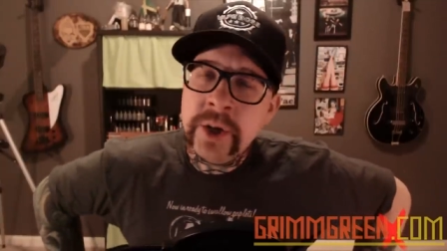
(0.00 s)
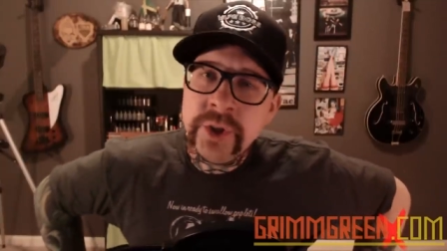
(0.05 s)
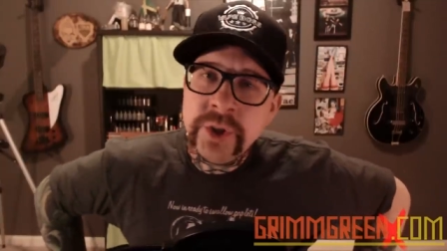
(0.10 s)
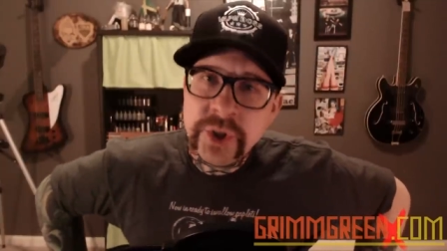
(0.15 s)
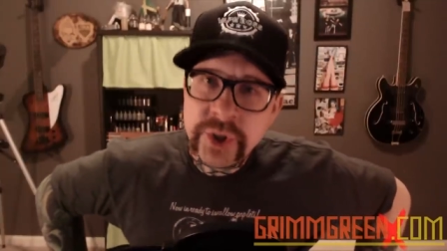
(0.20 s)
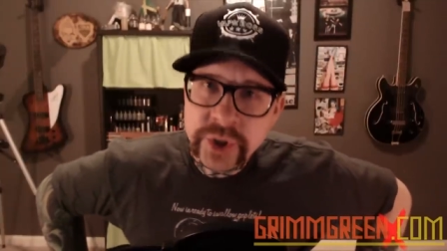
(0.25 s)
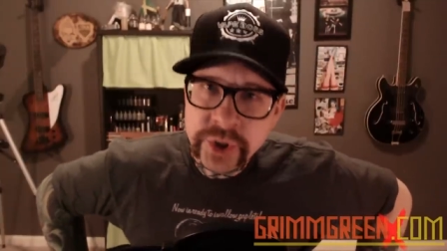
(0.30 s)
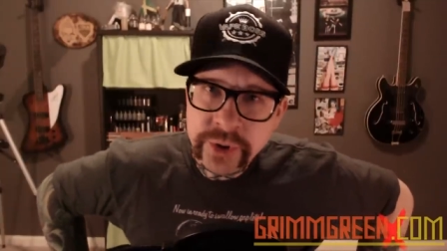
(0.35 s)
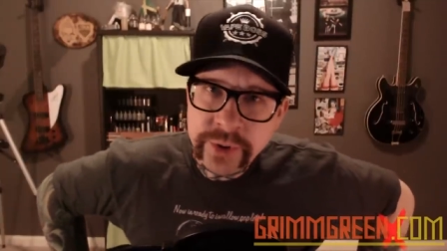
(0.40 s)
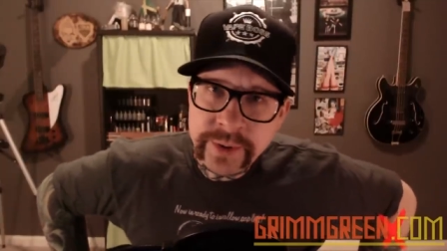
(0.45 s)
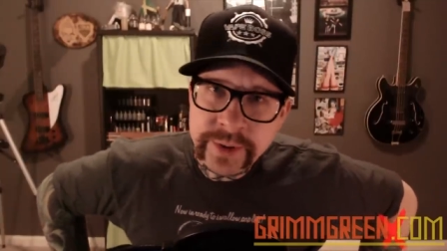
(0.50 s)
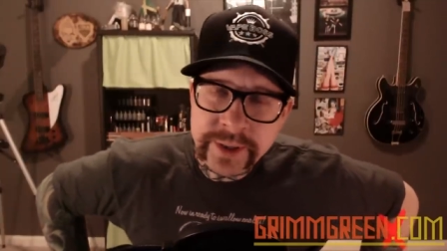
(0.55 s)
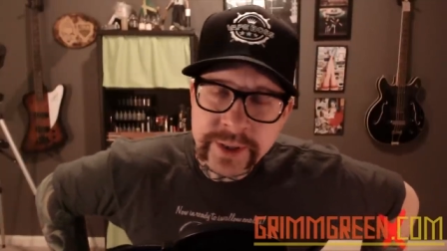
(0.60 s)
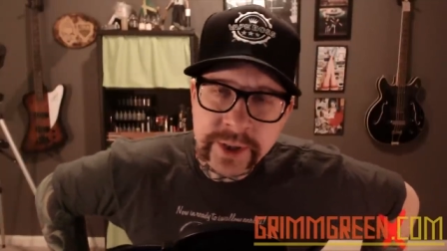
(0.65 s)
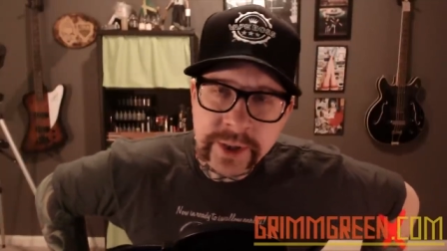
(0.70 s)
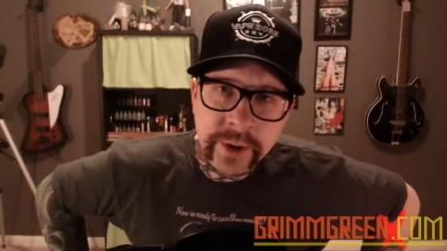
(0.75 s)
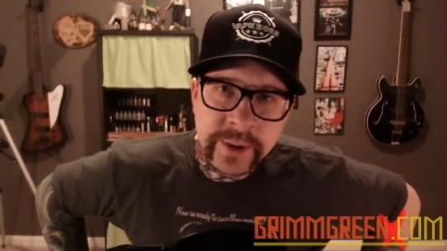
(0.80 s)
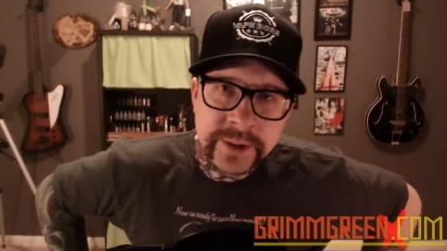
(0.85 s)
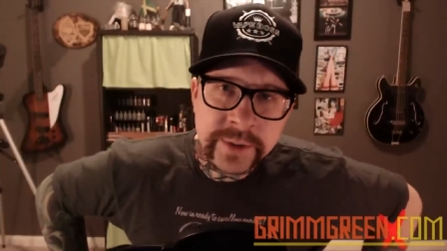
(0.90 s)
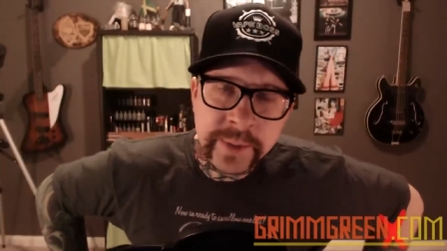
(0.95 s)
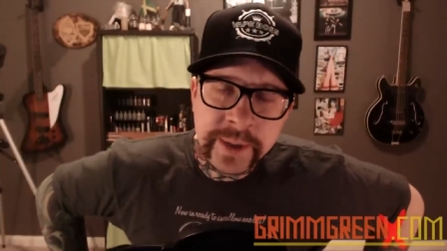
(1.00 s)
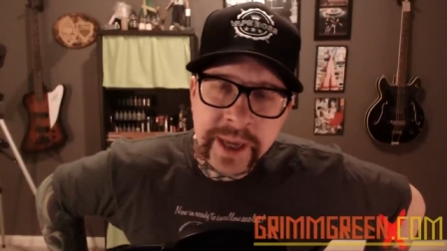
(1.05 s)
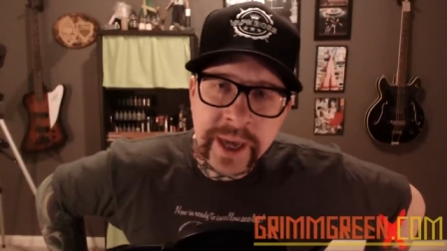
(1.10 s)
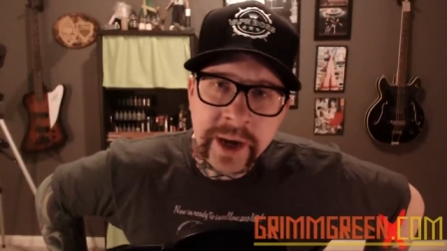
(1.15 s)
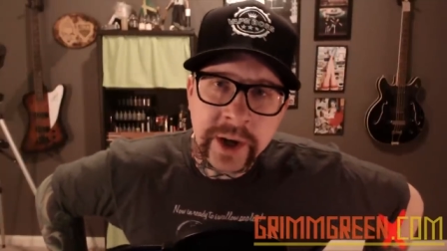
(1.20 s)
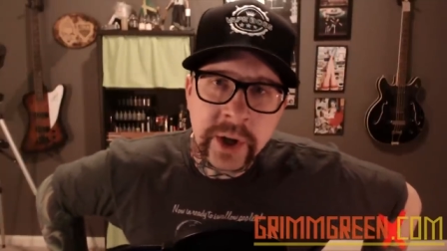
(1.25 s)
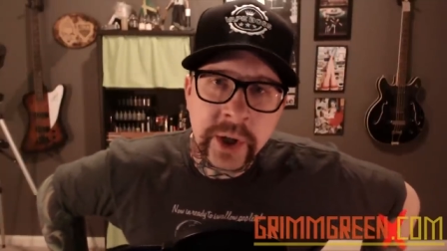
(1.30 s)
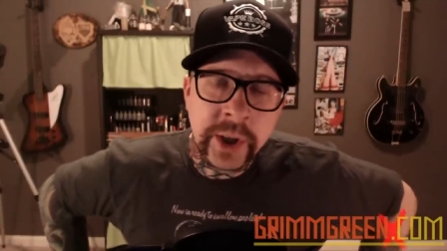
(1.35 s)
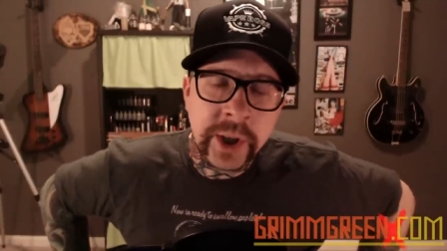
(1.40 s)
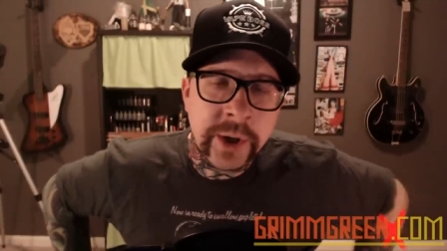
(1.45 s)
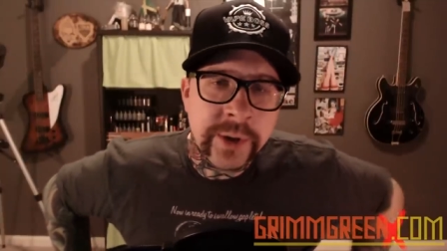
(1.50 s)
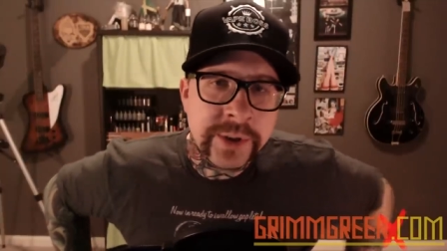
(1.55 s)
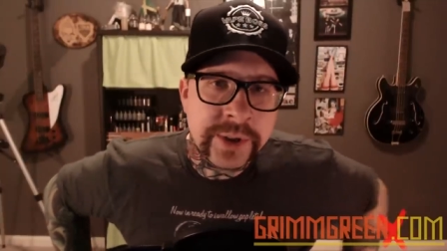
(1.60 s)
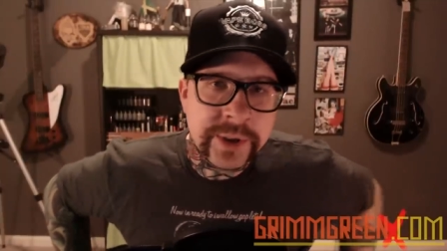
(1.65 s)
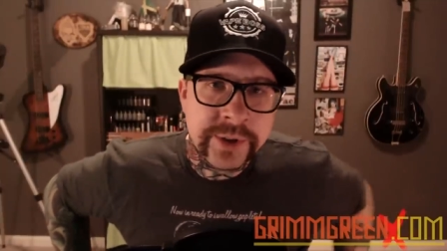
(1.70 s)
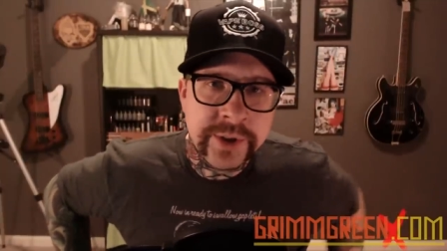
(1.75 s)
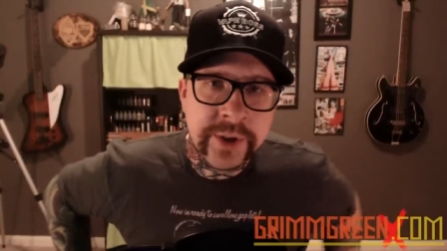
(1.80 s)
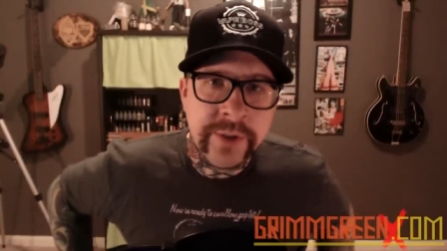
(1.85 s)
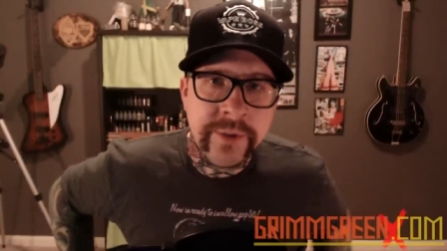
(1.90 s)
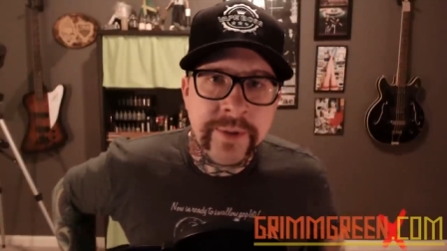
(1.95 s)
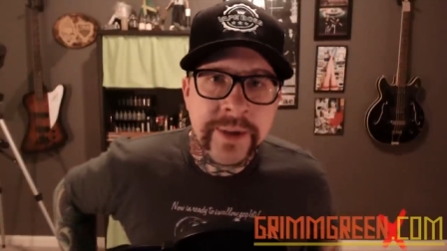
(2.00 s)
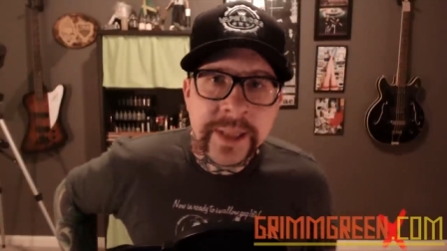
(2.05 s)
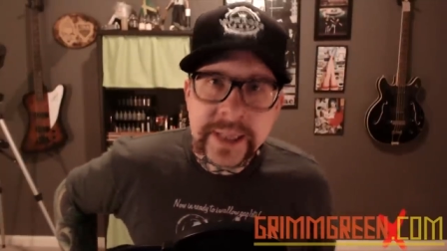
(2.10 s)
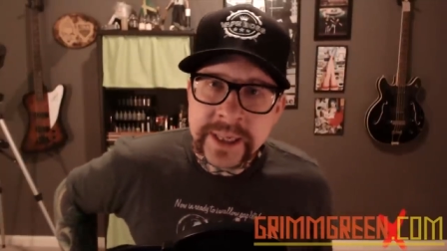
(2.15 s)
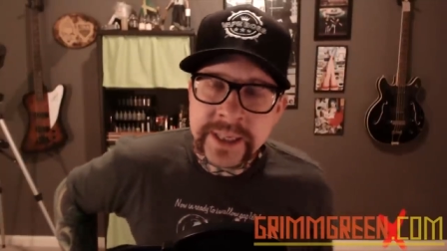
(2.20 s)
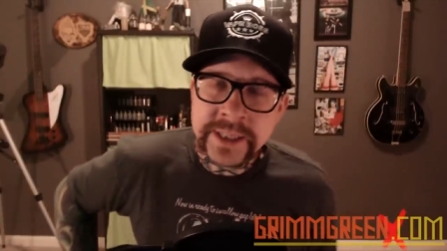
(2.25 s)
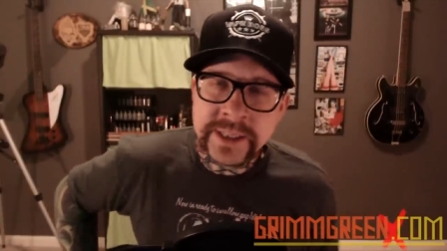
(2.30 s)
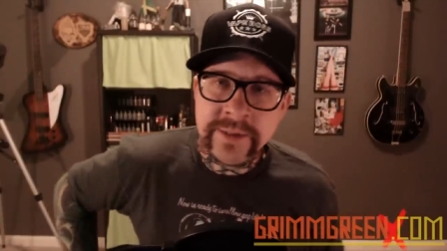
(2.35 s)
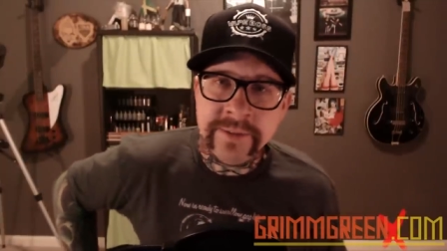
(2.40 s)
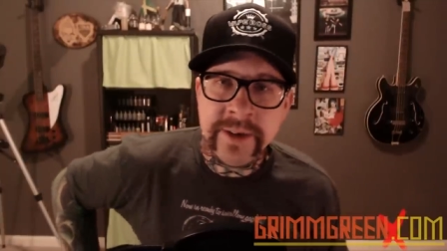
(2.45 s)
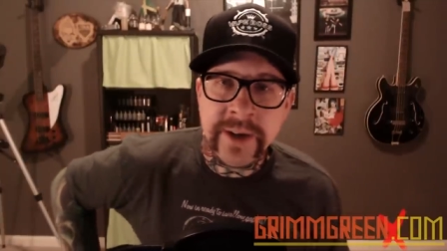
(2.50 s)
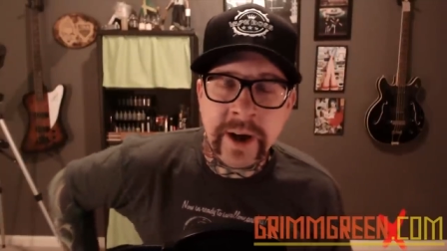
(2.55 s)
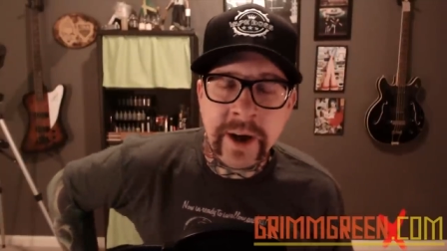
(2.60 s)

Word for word: soon, you know, as we get closer to the release of it,